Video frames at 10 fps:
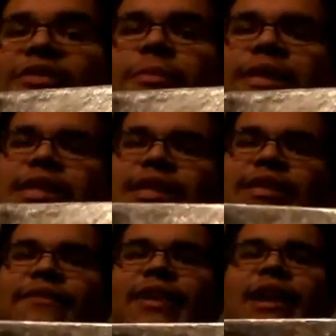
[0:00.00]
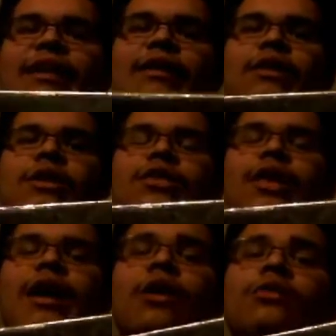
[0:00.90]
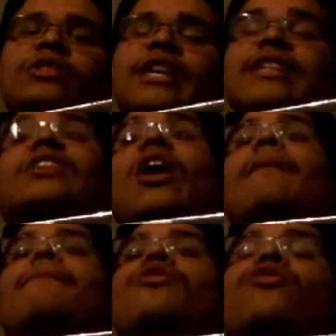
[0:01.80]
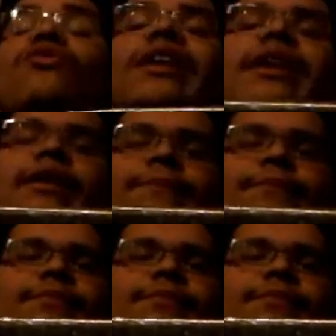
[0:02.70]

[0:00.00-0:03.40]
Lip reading: the best decks I've had. I would say top 3,